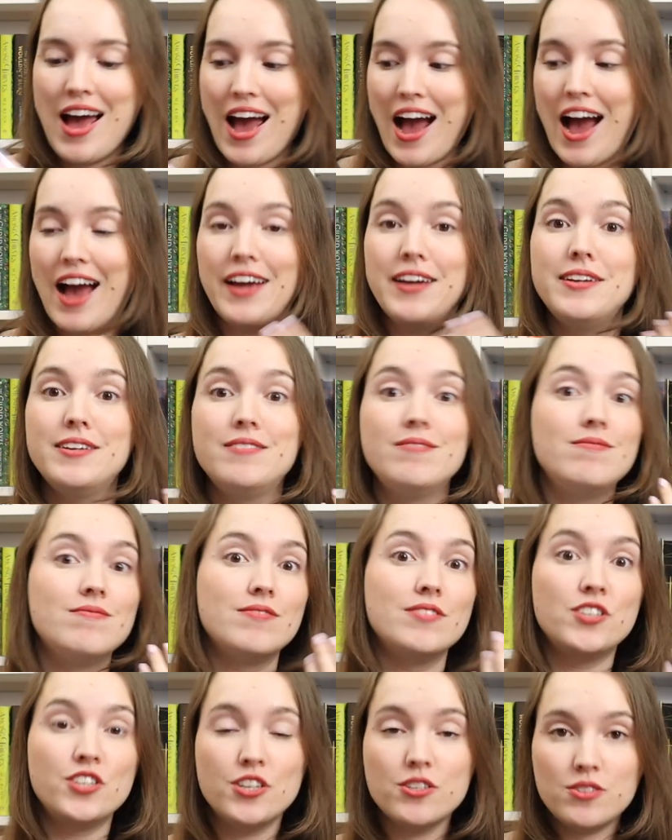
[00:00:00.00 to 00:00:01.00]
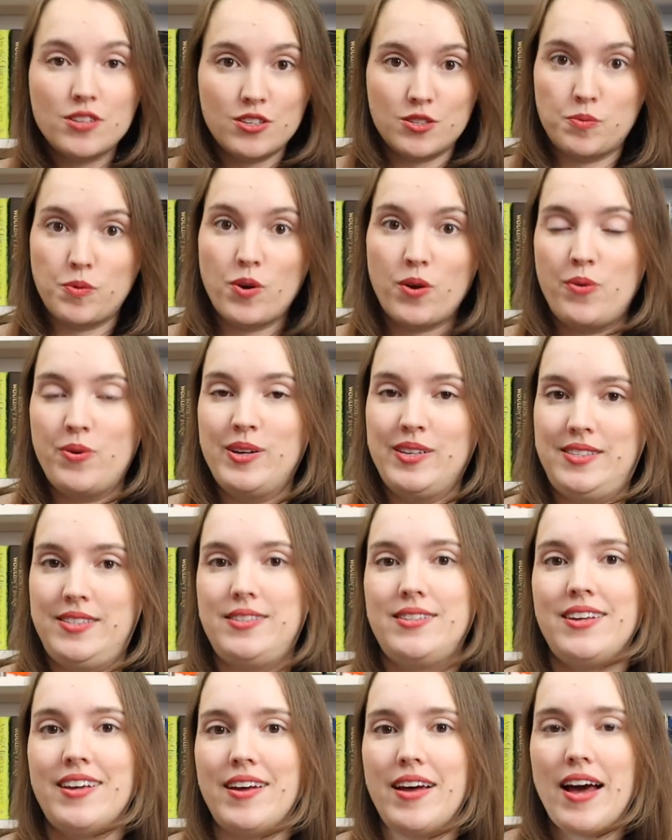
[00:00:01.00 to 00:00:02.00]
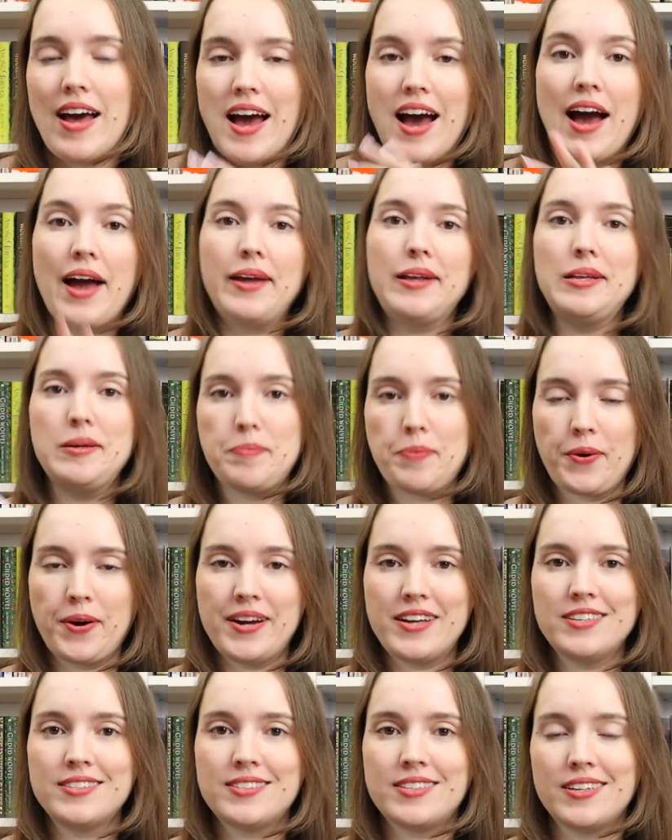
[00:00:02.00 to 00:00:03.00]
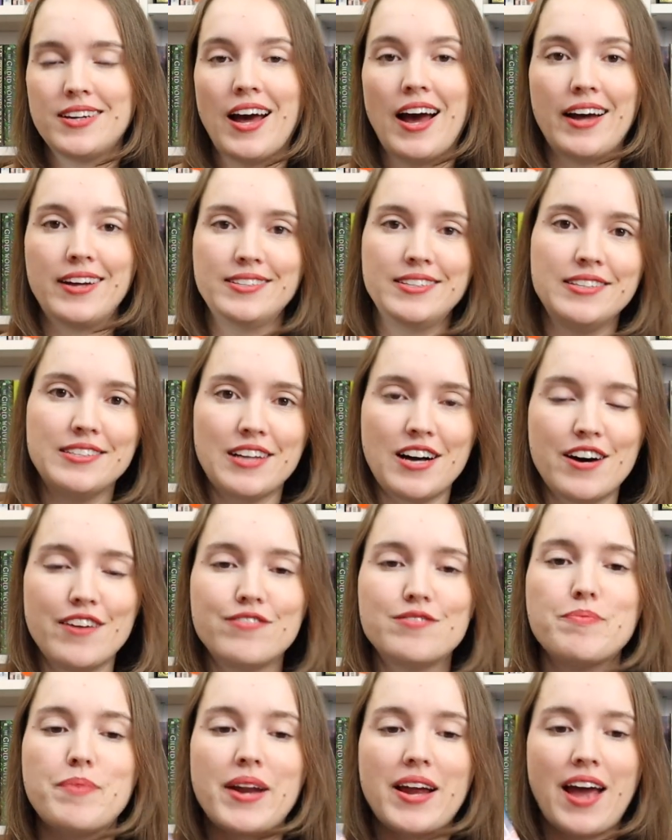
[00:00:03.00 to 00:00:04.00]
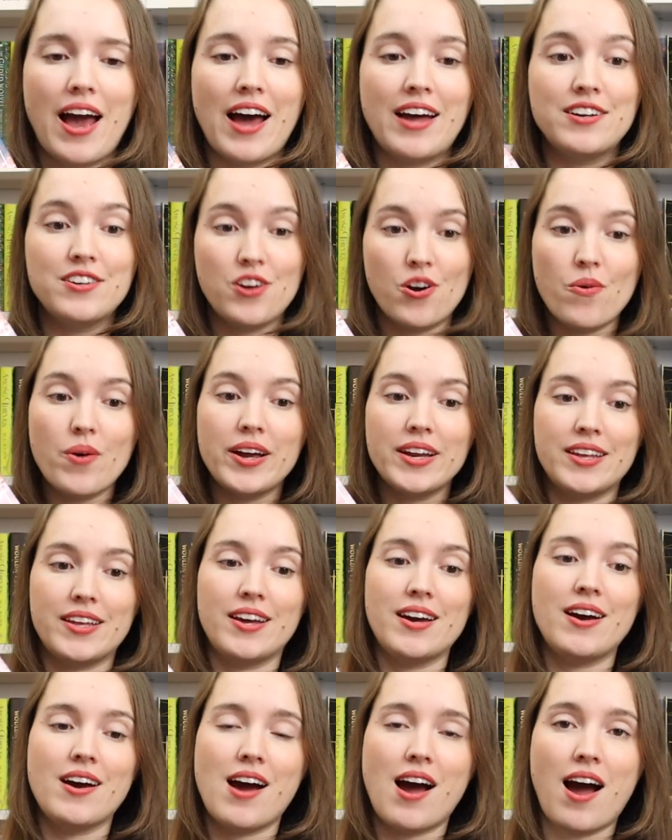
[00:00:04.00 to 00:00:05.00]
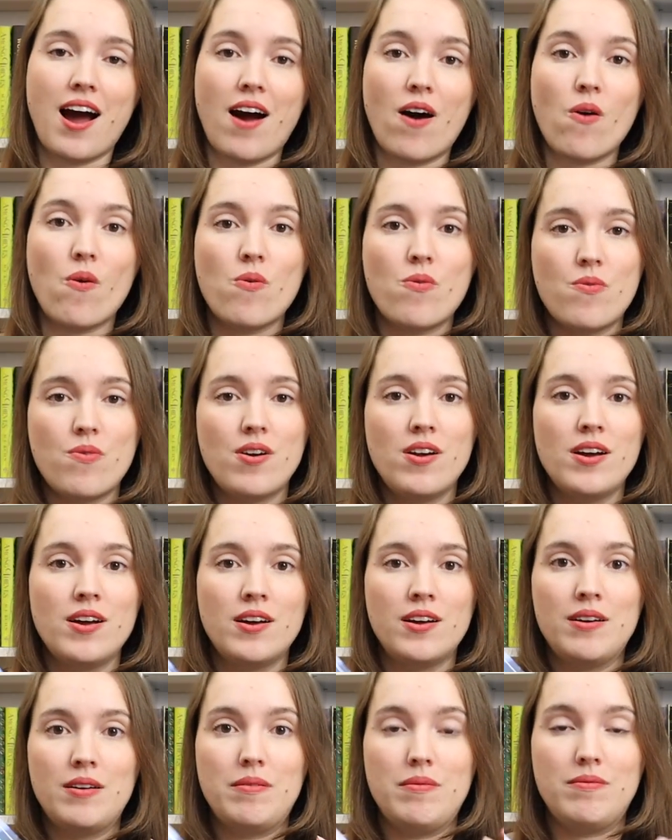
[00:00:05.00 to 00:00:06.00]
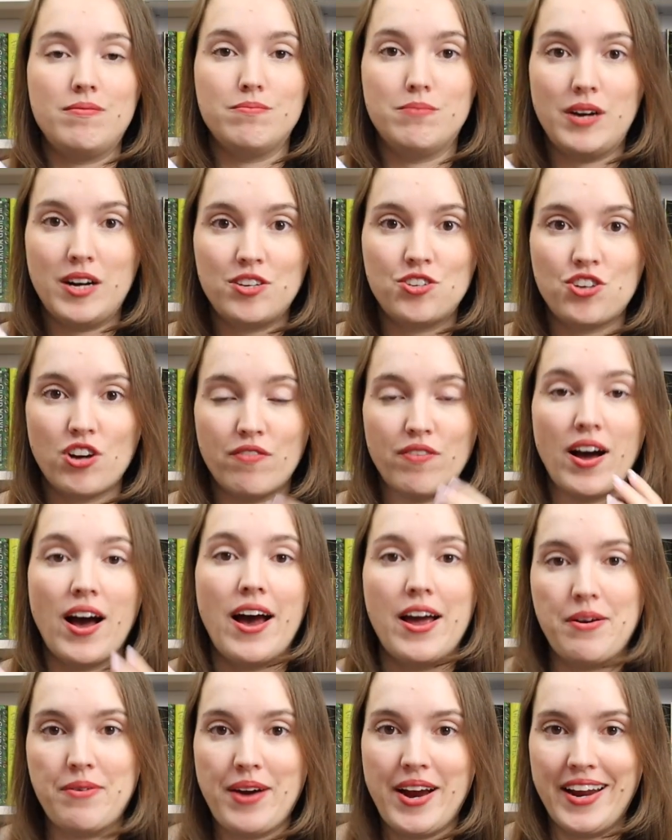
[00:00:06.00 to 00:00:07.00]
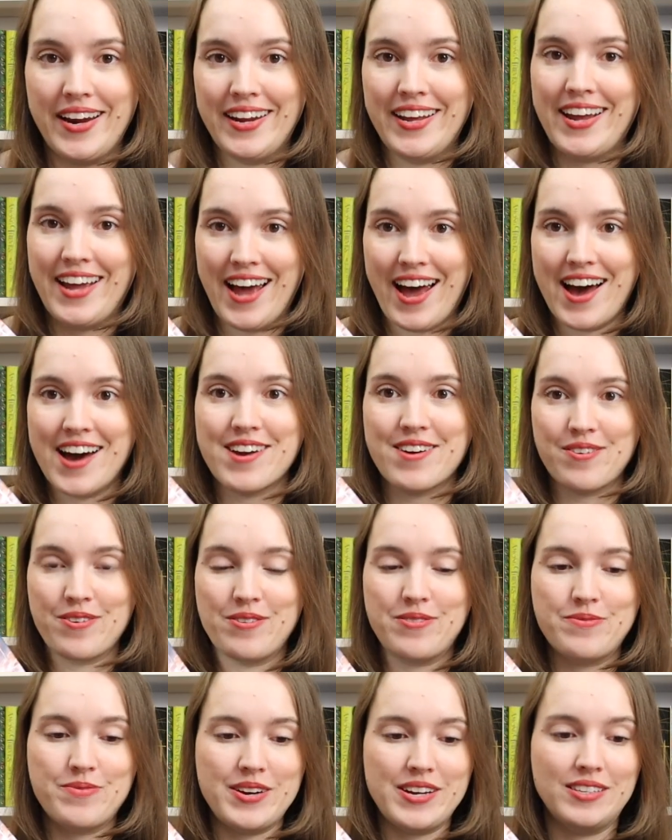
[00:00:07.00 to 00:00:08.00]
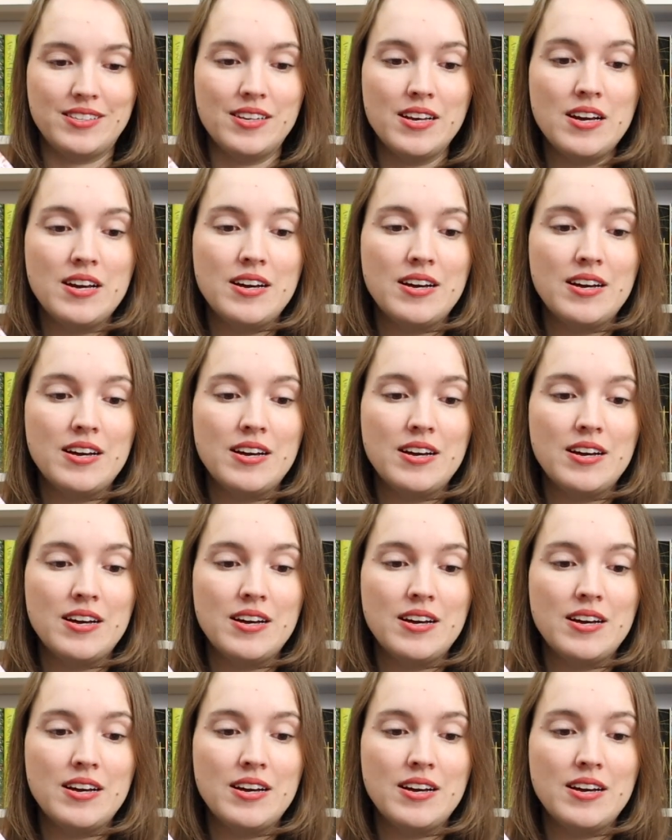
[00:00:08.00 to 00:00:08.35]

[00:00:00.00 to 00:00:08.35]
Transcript: I knew this book was highly praised and highly loved, but I had no idea how much of a high rating it had on Goodreads.